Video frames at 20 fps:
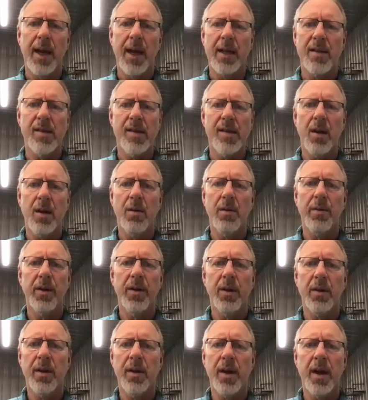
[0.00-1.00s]

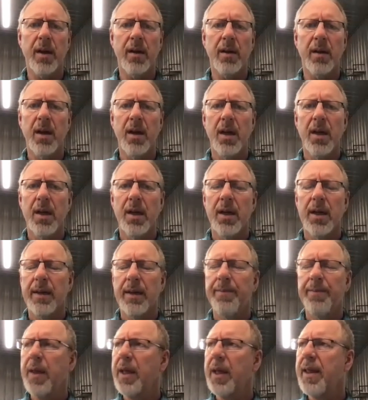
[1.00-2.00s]
Centerville there,
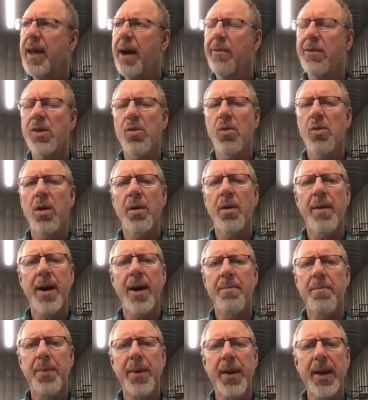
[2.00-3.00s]
that was one of my
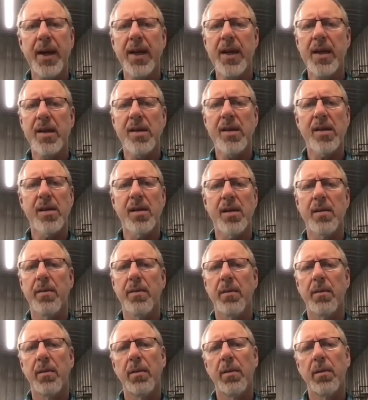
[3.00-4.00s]
biggest
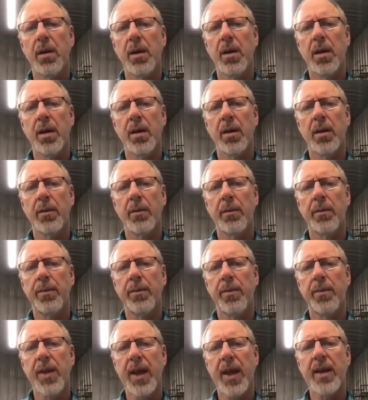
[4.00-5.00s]

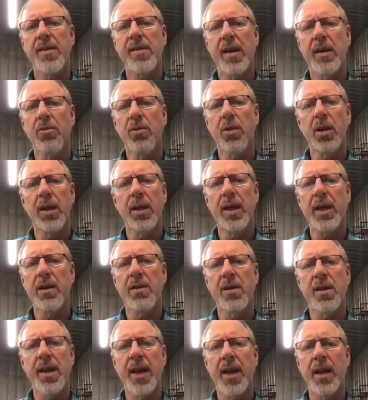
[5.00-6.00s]
things that really
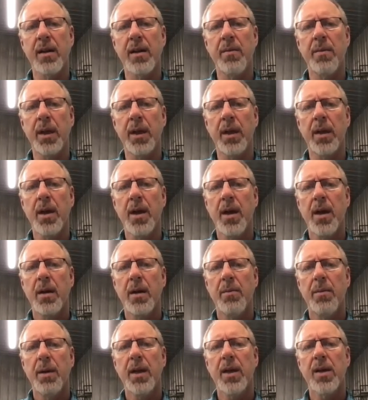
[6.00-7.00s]
irritated me,
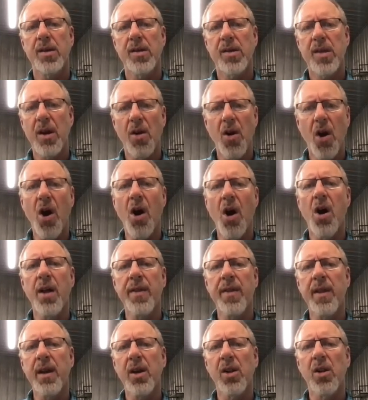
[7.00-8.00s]
because they're
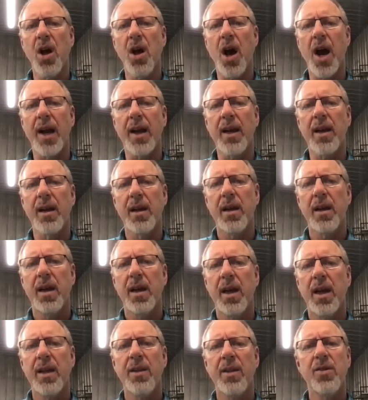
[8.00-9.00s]
on the clock
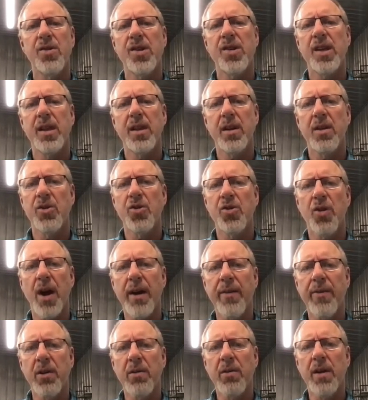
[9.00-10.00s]
and they're sitting there
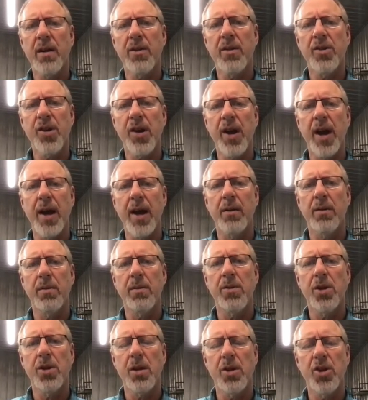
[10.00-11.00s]
driving around
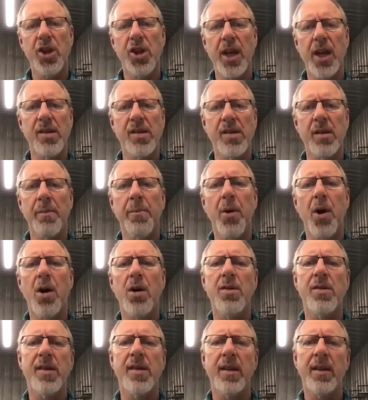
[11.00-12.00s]
town chasing
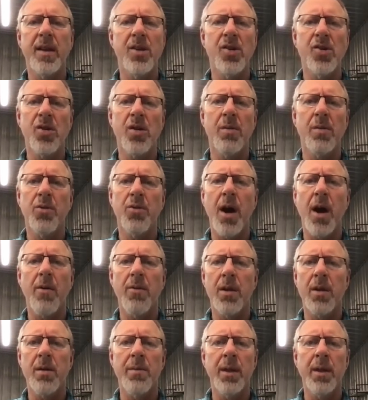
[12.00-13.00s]
parts that they should have brought
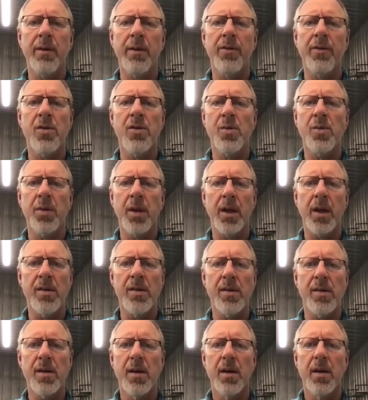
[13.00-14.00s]
with them in the first
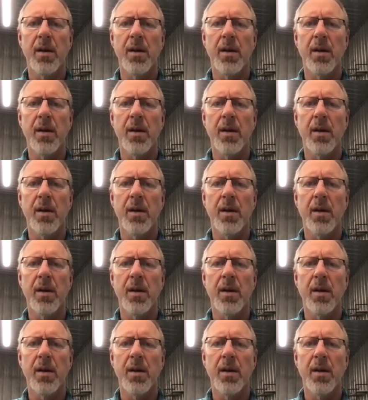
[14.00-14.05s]
place.